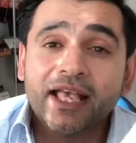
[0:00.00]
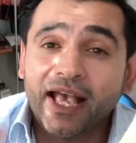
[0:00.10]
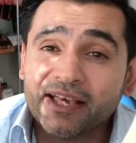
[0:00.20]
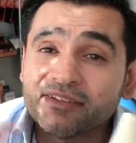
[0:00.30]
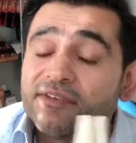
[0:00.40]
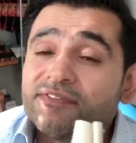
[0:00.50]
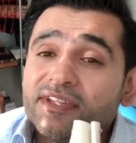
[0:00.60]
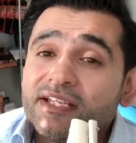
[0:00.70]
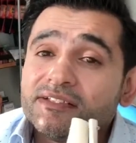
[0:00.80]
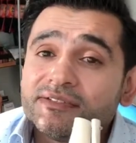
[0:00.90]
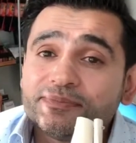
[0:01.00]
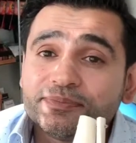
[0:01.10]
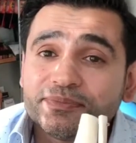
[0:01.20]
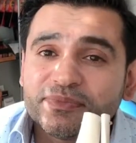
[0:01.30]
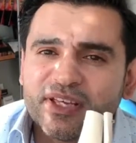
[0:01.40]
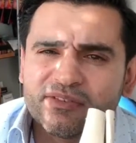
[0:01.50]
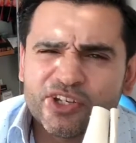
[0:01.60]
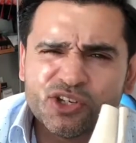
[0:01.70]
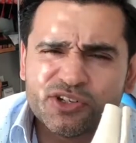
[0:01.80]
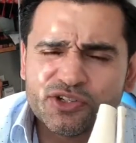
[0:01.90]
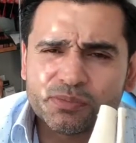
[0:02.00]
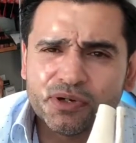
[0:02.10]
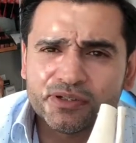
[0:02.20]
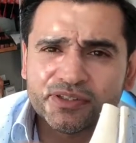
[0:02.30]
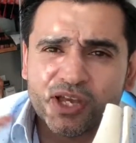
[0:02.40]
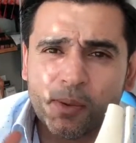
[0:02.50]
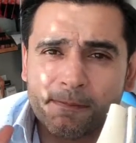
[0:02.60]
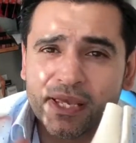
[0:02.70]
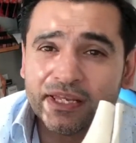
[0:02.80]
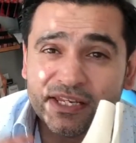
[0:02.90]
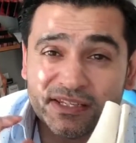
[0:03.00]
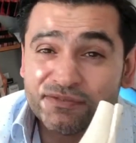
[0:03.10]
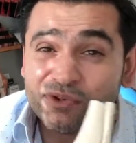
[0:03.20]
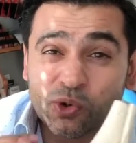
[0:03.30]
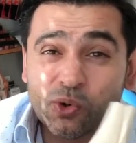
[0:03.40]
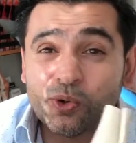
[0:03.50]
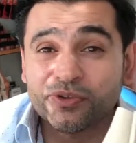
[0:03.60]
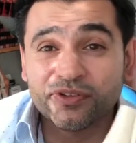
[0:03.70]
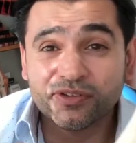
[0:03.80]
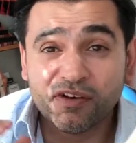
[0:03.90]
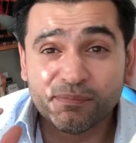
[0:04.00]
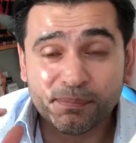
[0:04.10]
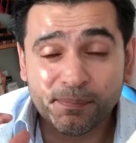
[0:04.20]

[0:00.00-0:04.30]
As I've said, as I touched upon, there are many different causes of